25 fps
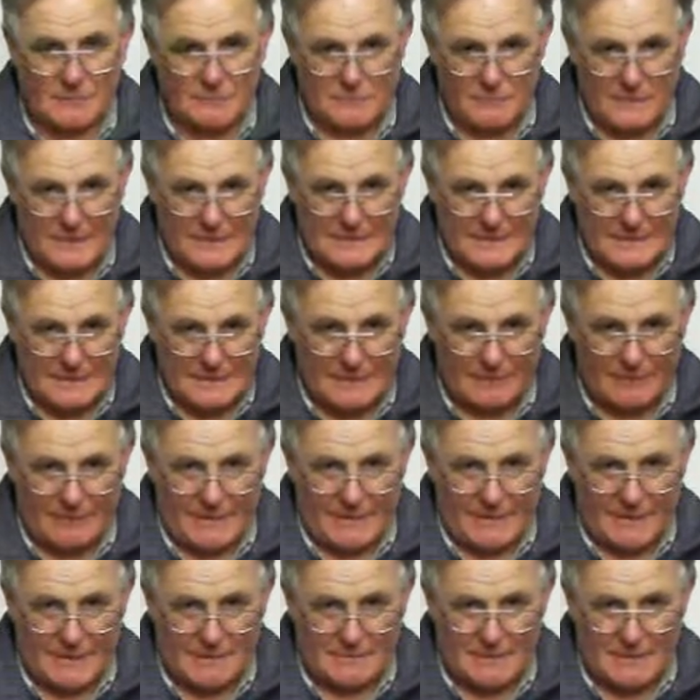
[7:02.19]
readily
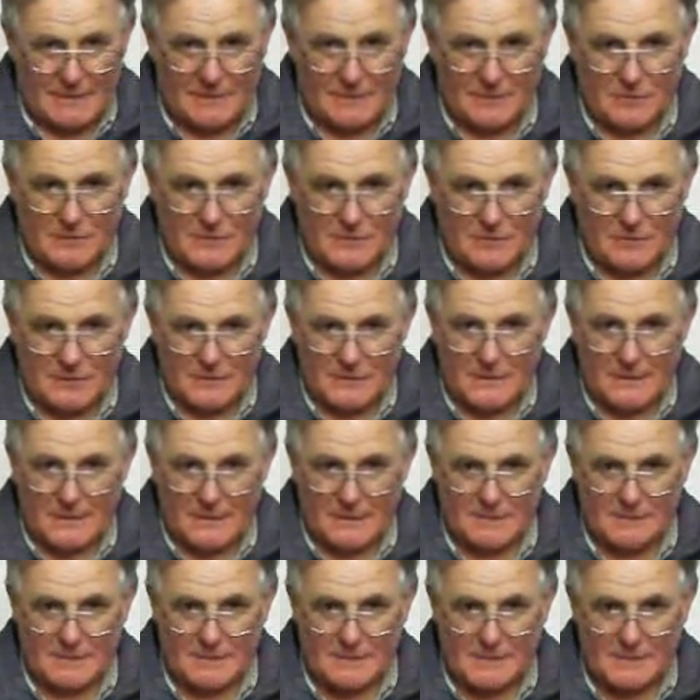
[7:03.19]
available at all
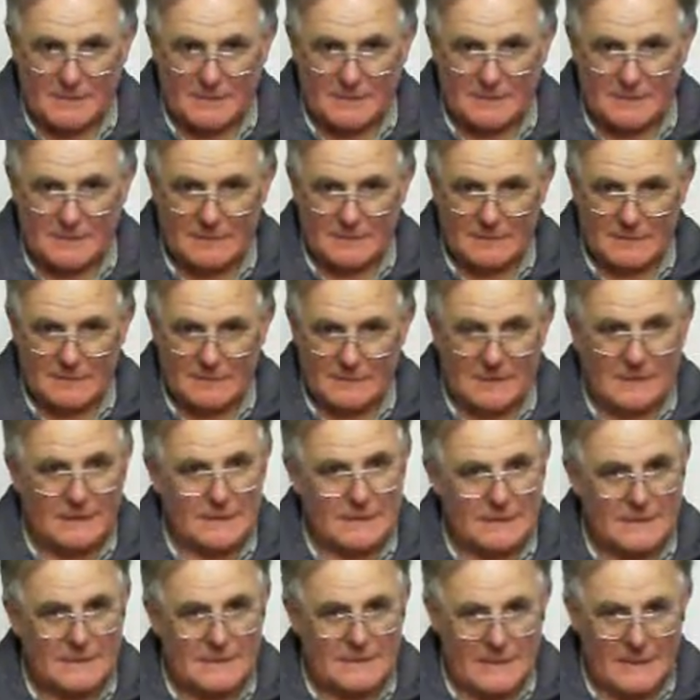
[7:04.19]
times, and
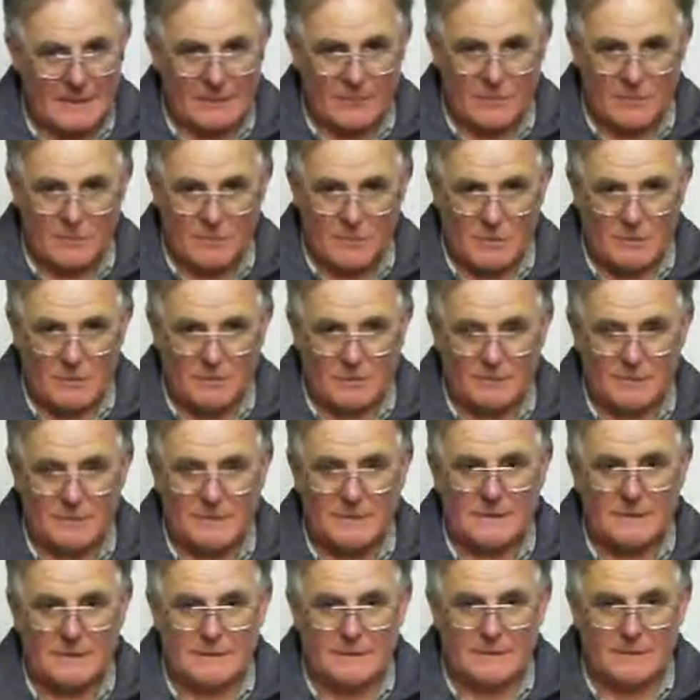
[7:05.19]
it's never moved
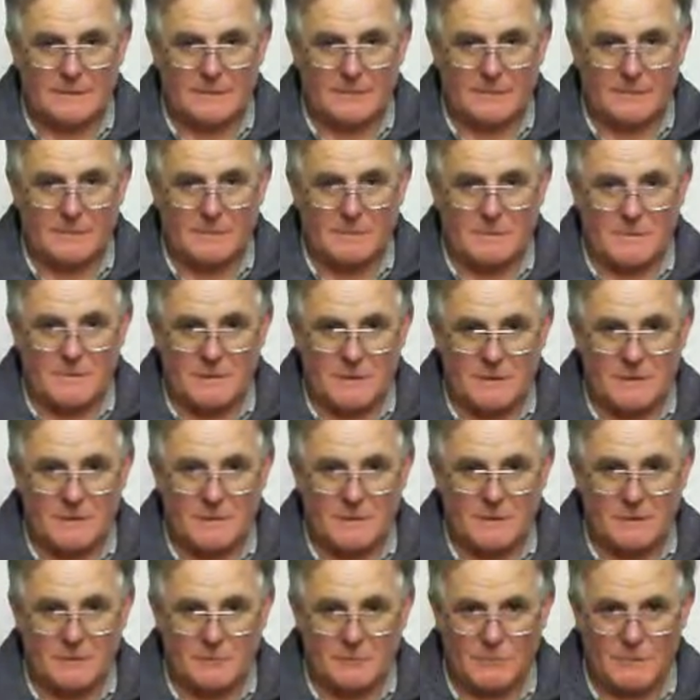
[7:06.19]
from the
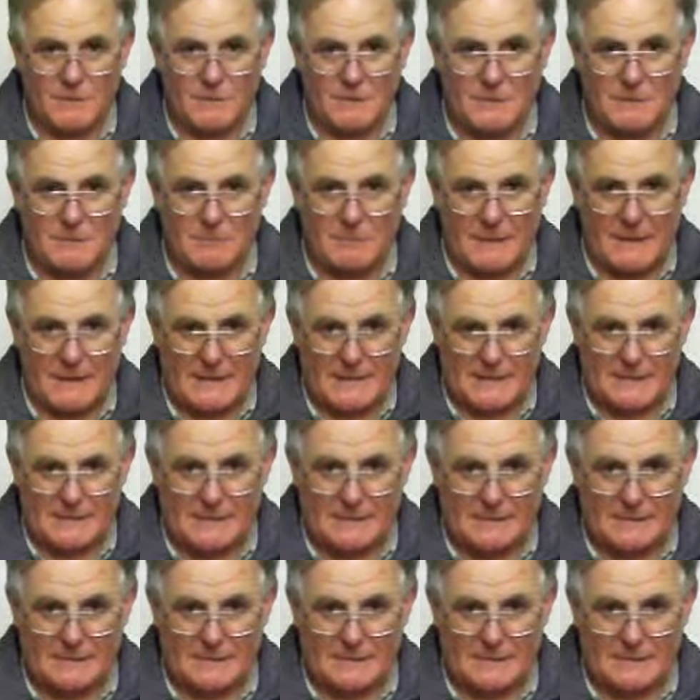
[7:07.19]
position in which it's placed.